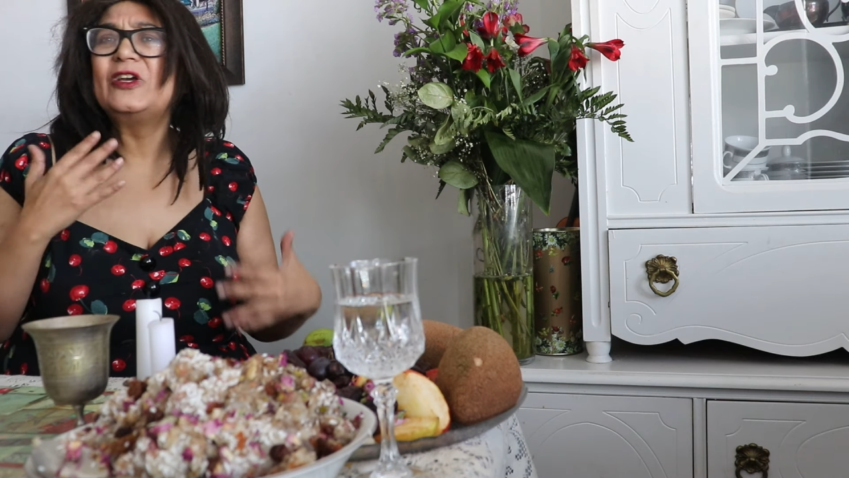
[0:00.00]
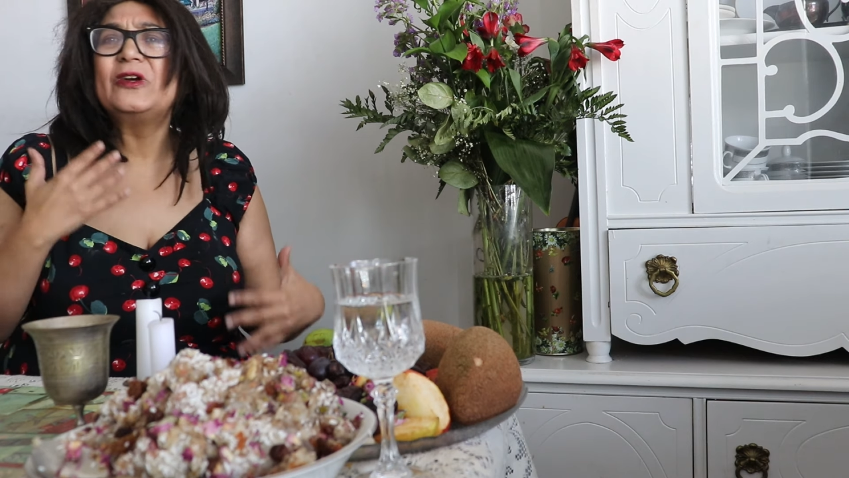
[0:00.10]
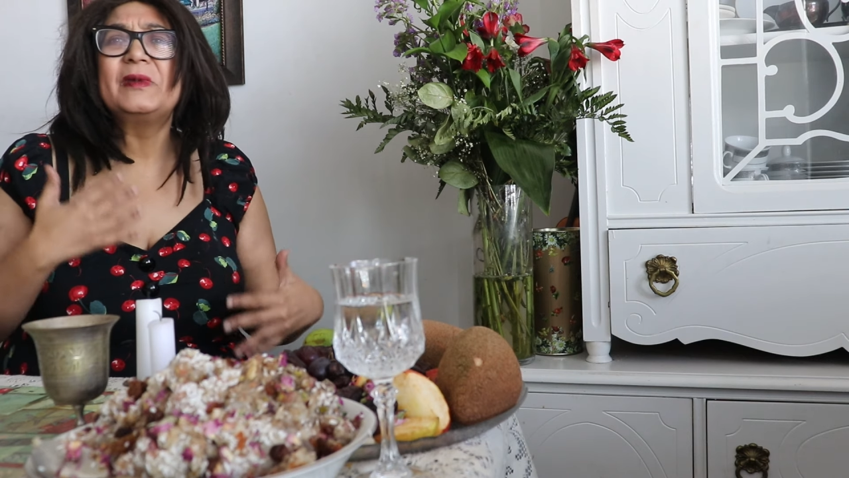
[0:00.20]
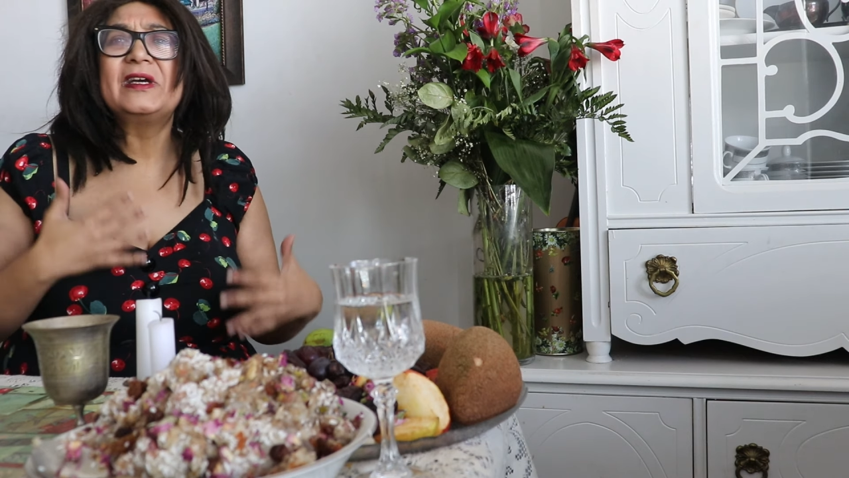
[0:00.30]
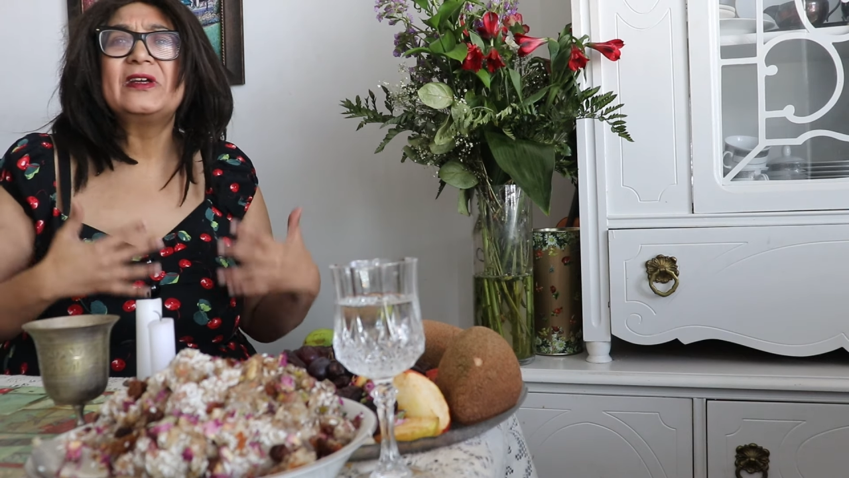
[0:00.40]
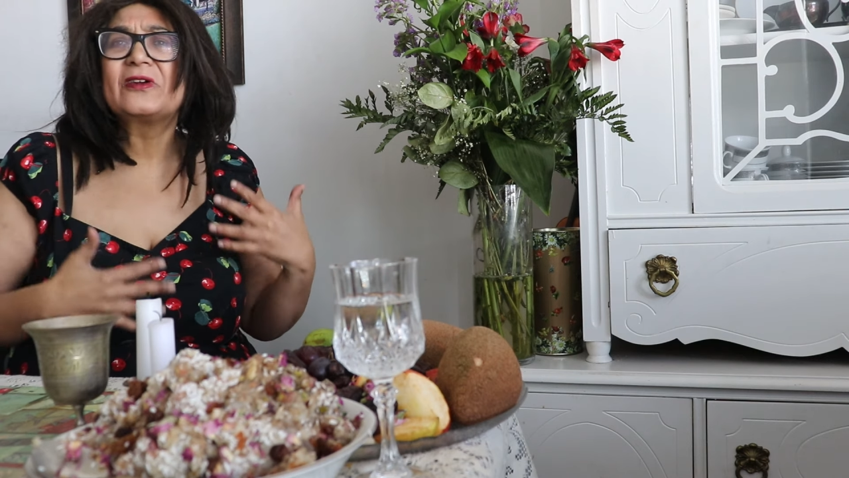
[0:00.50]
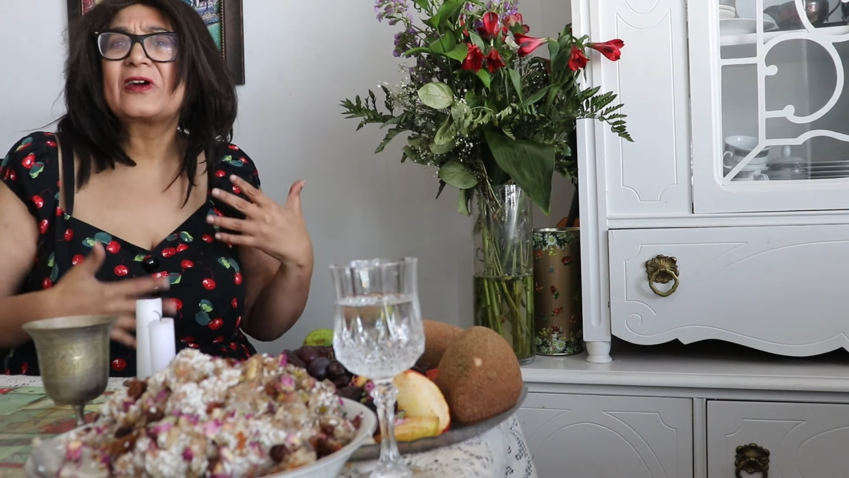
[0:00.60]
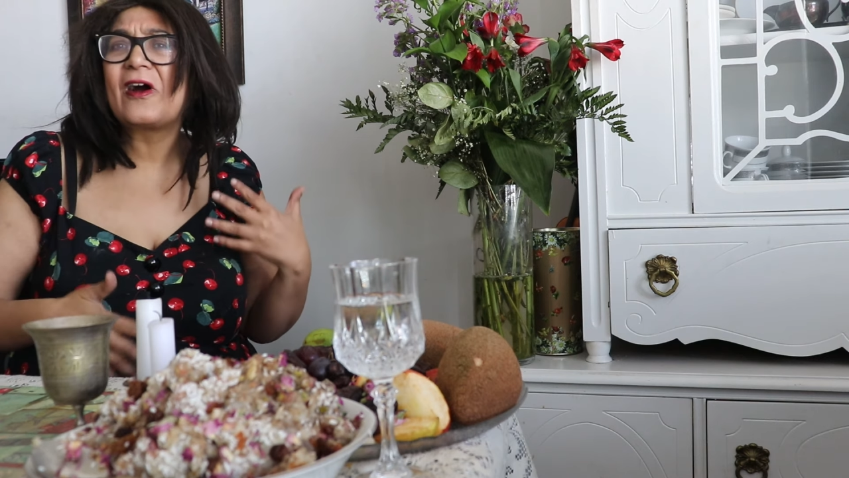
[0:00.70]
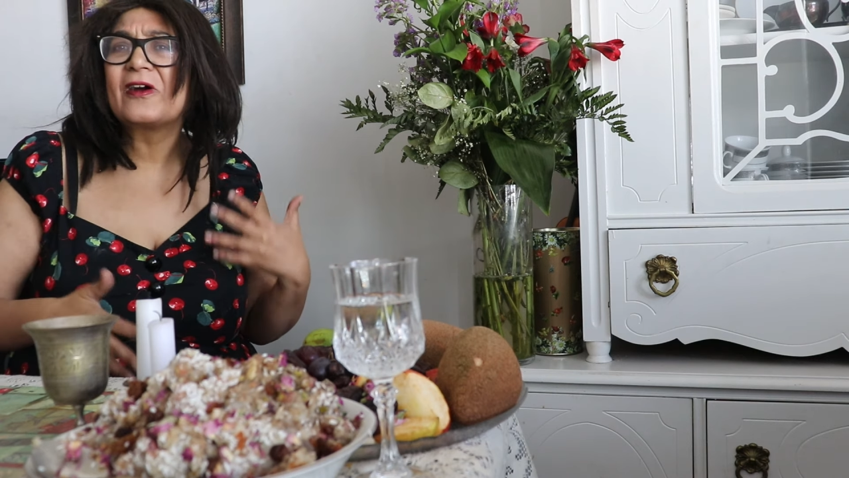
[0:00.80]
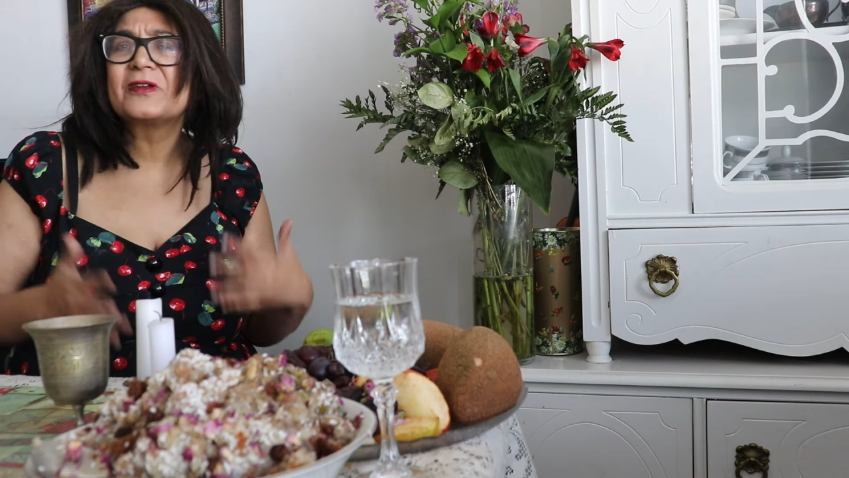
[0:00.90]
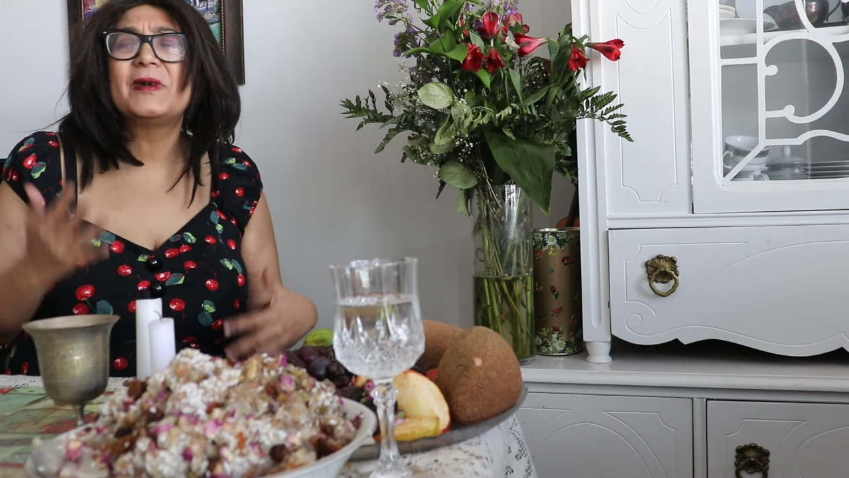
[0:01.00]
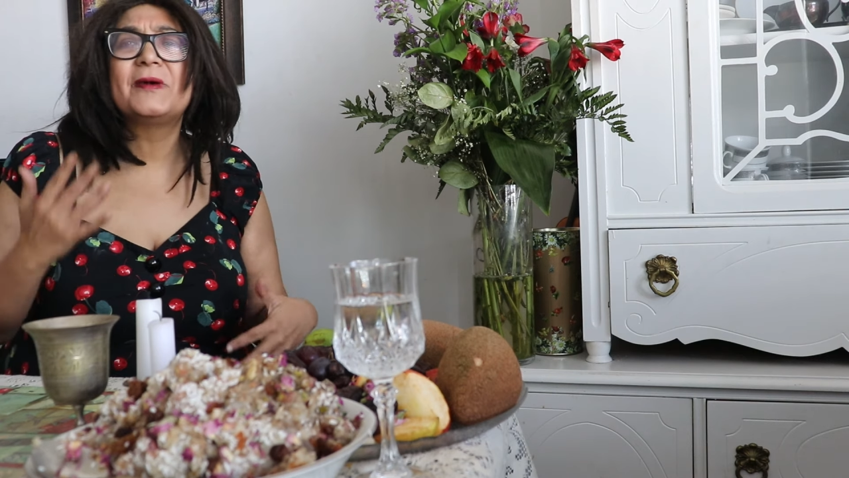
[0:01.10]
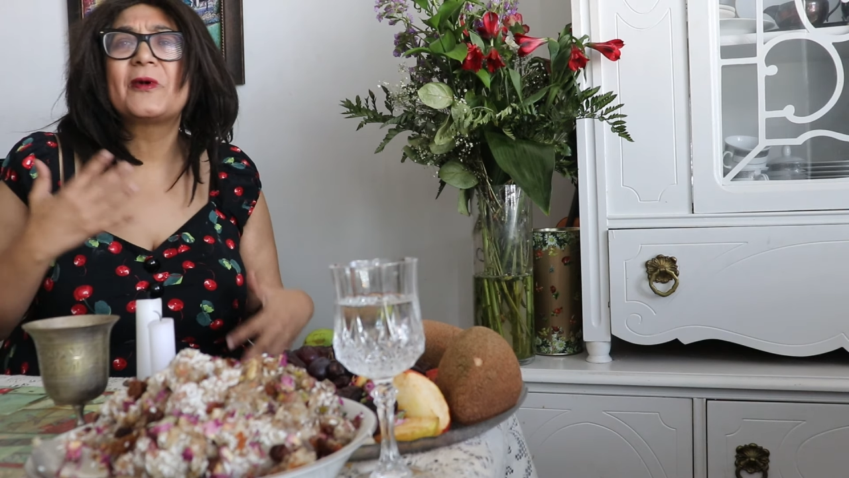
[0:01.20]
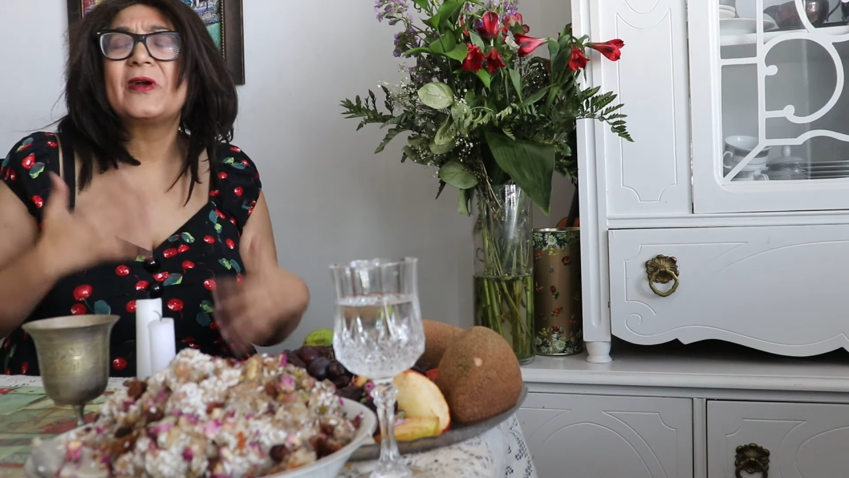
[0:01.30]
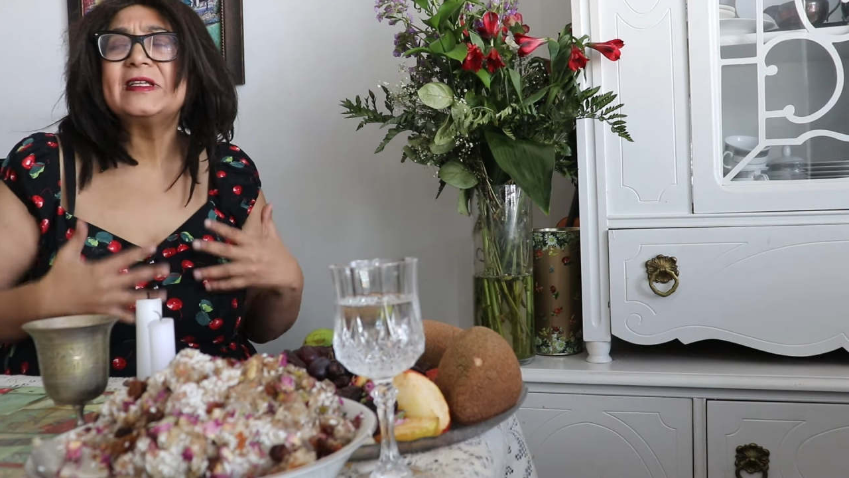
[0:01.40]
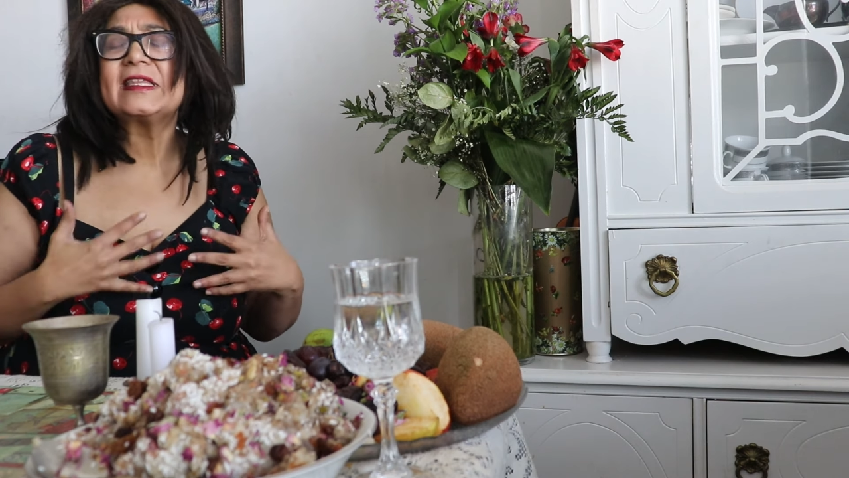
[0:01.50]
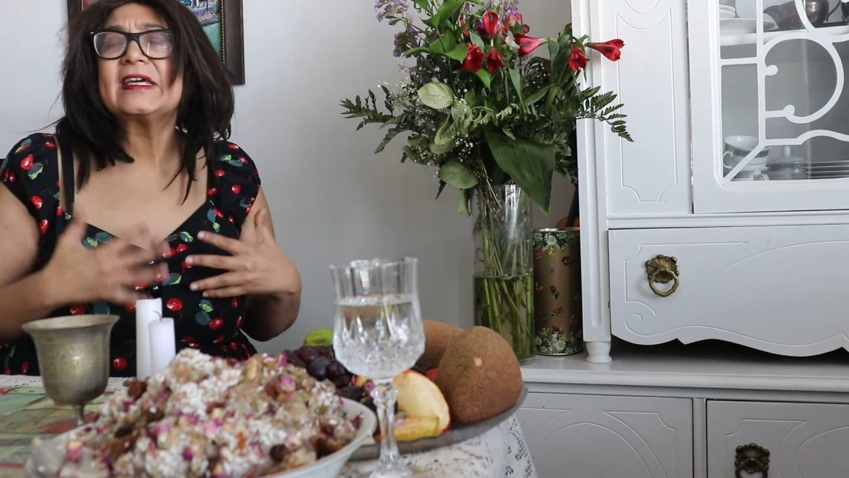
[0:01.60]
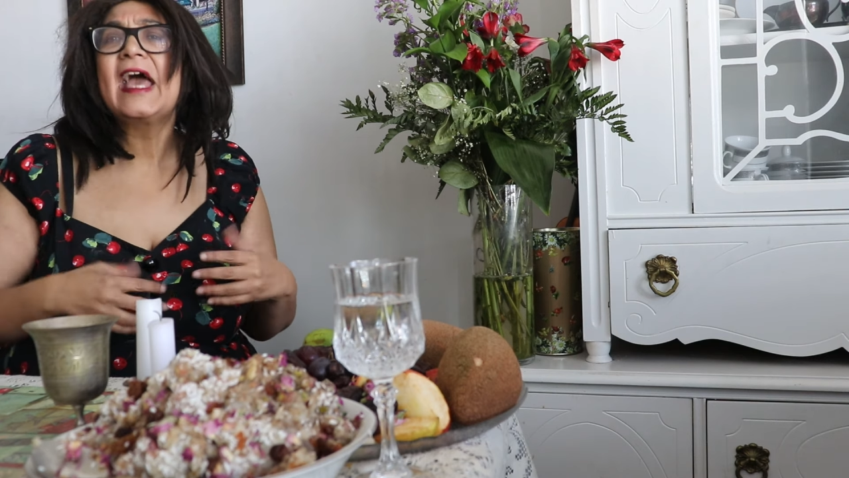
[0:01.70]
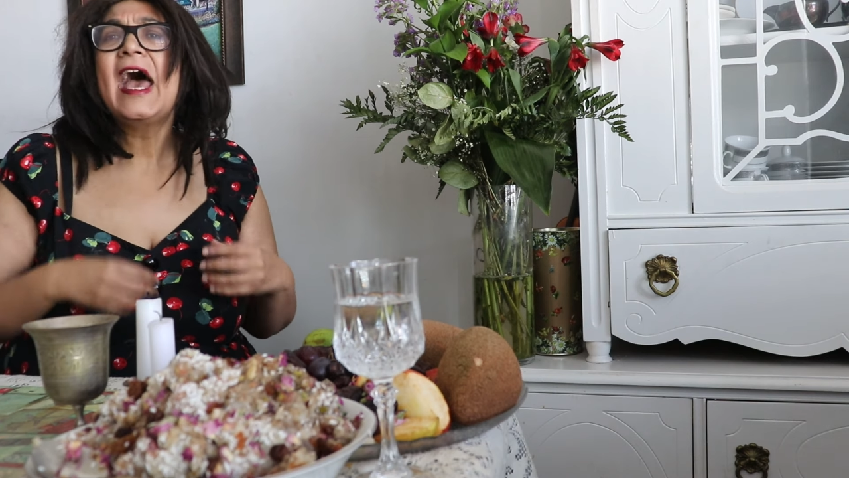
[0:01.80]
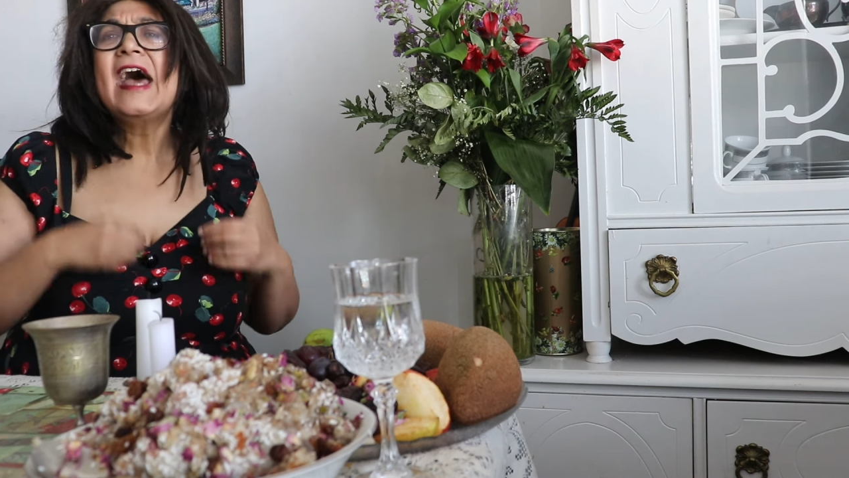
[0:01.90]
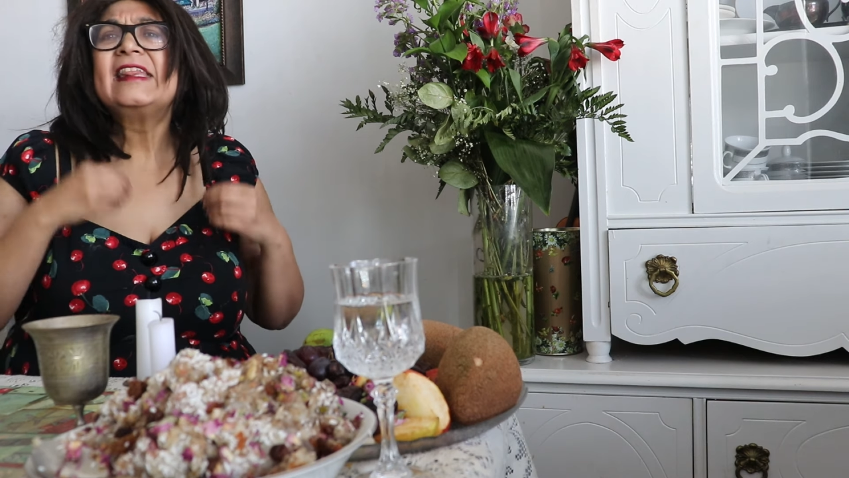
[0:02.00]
cumin or cardamom or anything.